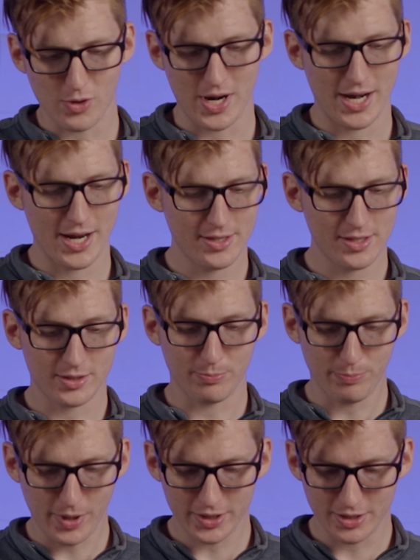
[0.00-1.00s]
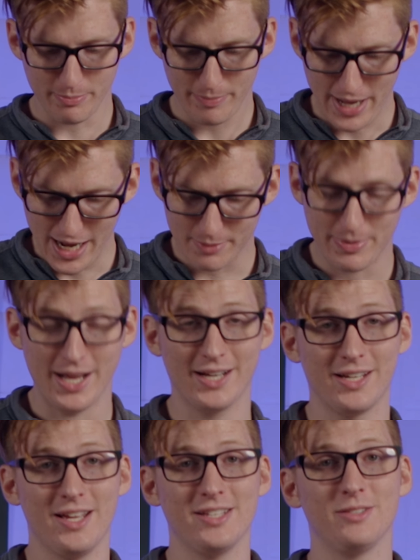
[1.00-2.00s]
brands, but the
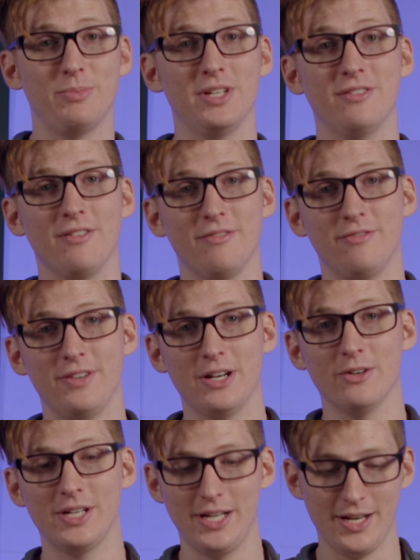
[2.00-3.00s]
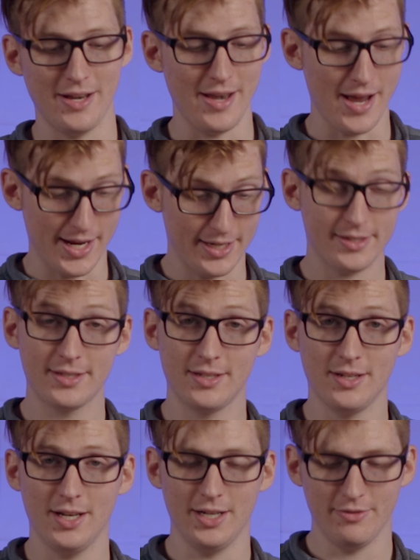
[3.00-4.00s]
backpack has been very nice.
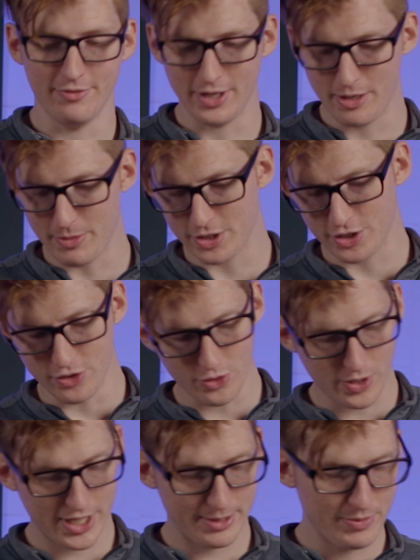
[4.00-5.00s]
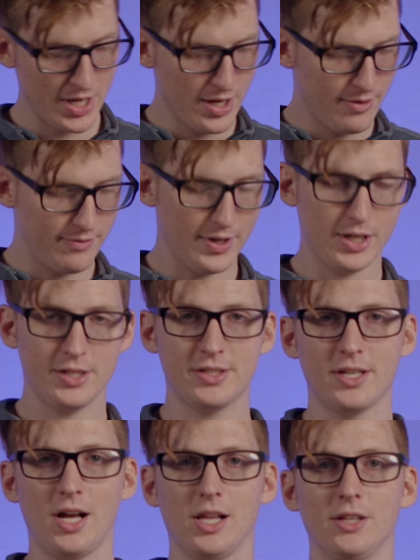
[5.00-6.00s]
I very much enjoy it. Very
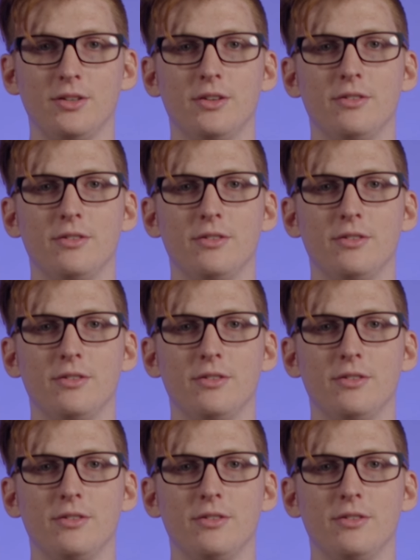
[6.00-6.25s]
solid,